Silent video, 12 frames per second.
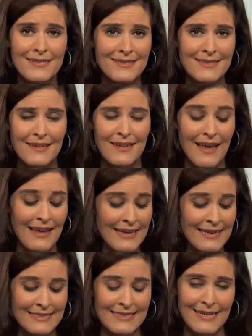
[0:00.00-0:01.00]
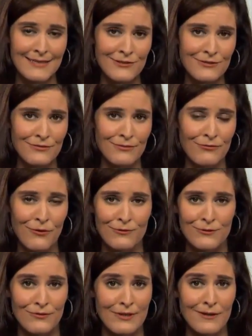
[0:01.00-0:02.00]
indi any indication from
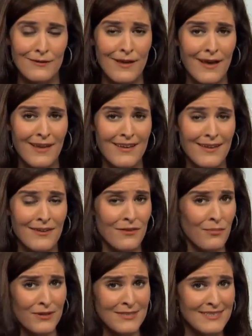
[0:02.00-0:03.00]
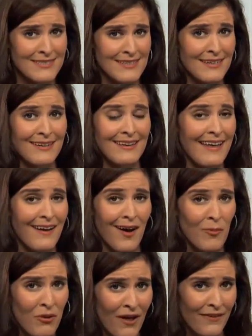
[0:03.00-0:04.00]
folks over here that the president's going to let
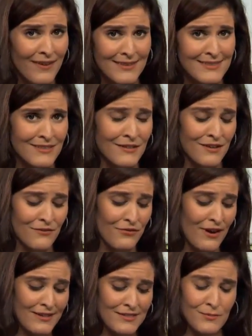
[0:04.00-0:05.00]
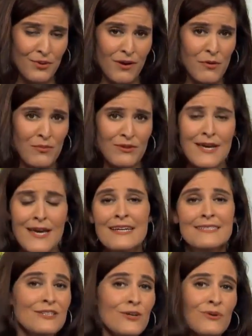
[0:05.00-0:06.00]
up on this, and in fact he probably
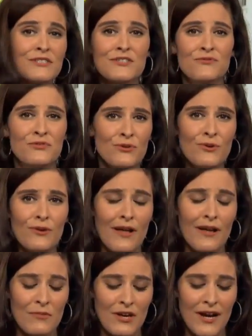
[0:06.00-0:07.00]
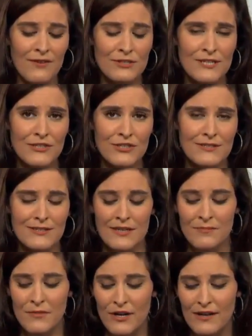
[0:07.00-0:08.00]
still wants to fuel um, the conversation. And,
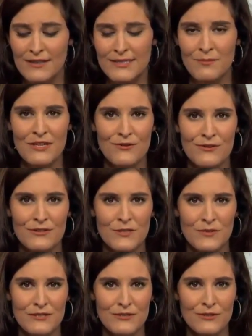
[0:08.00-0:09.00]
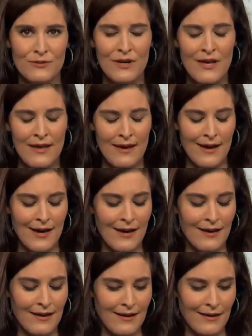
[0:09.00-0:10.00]
and Alice, something you can speak to.
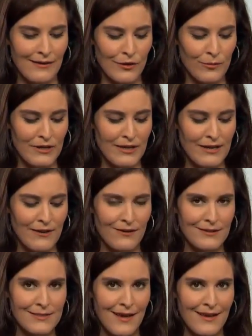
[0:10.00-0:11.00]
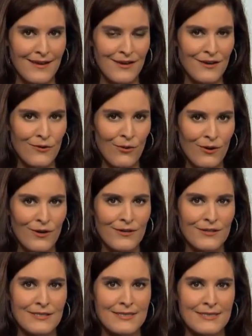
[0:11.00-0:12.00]
Uh, a little bit here is that
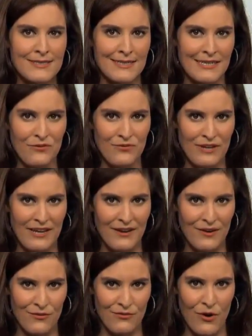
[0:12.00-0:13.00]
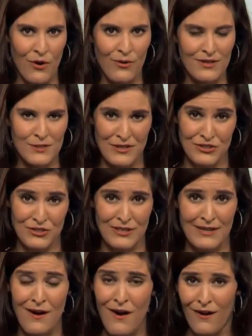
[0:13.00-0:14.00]
Corker is a significant vote,
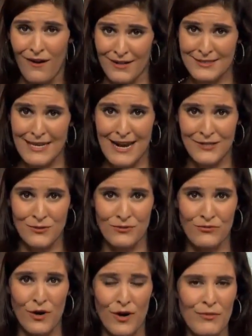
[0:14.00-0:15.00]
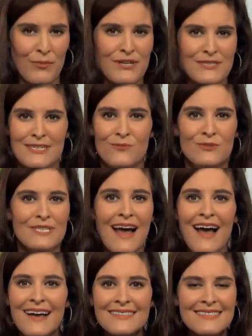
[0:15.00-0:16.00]
especially on tax reform. The president was
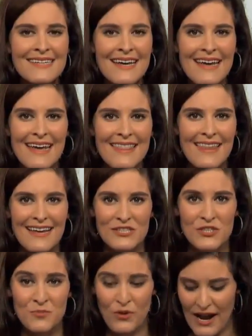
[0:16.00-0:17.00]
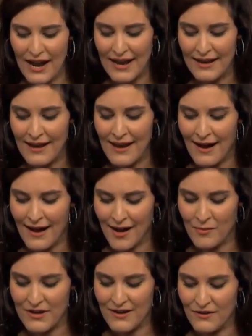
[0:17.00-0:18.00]
asked in that spray
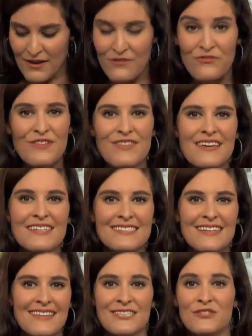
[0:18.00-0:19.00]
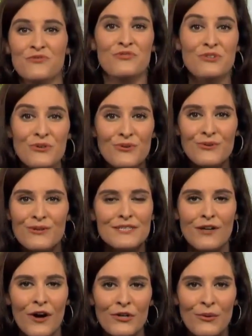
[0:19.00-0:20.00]
um, if, if, he thinks that this feud,
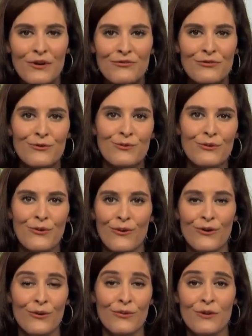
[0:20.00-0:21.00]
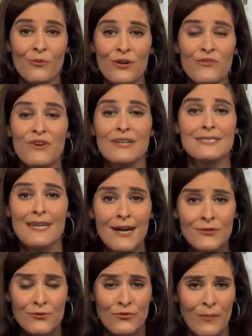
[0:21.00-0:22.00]
this ongoing feud with Corker, what, what affects
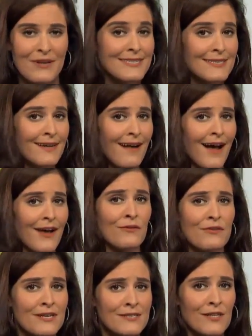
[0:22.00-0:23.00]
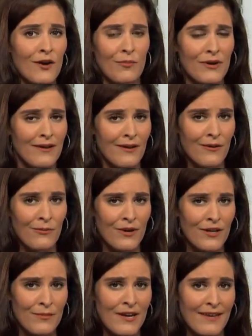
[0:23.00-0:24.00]
tax reform. And he said, I don't think so. But uh, what
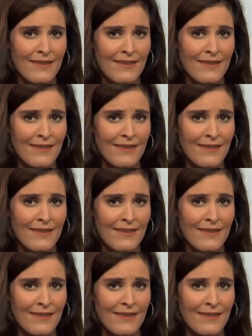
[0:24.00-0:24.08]
do you make of